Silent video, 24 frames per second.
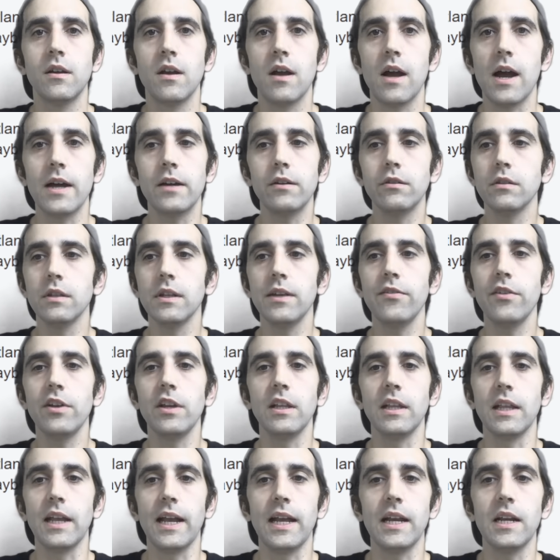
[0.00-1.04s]
I don't live in
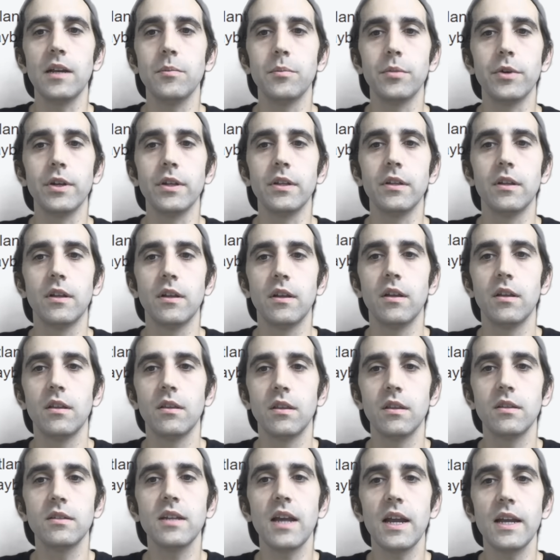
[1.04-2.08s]
Atlanta, but
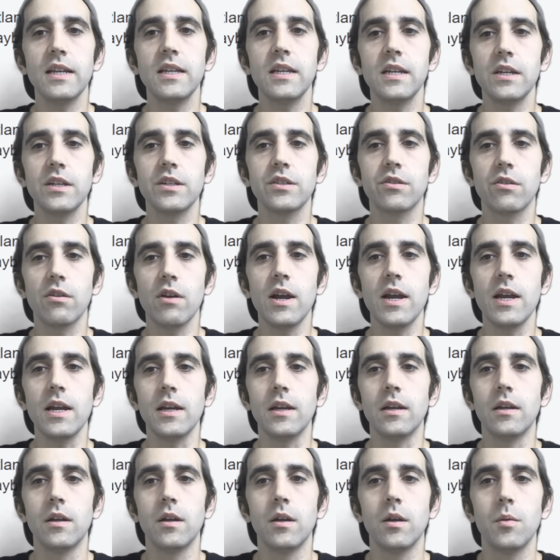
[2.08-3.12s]
this idea is great.